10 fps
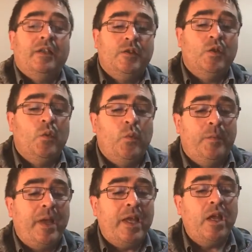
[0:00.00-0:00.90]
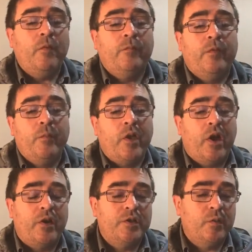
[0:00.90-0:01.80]
So we're picking up from
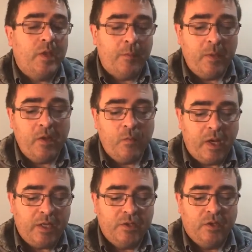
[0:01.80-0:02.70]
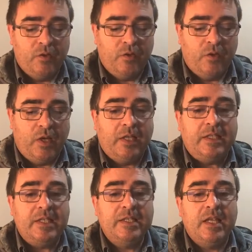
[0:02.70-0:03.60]
there. So let me read to you at
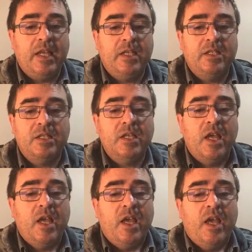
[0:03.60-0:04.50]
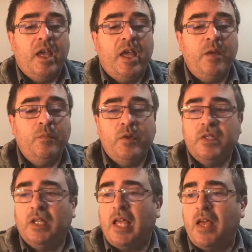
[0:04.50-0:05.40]
this stage
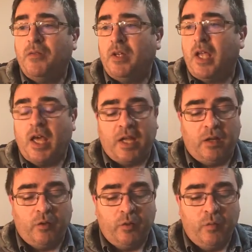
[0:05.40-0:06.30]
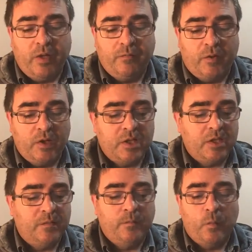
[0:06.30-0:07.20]
Hebrews 11, and I'm going to read
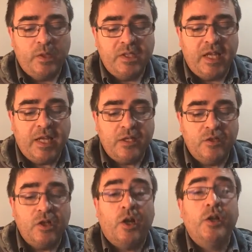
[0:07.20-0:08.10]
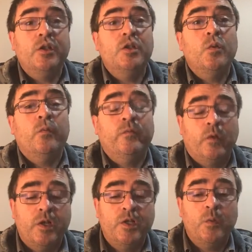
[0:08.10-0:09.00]
verses 14 down to
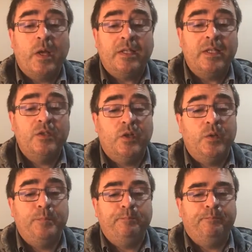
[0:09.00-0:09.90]
verse 22.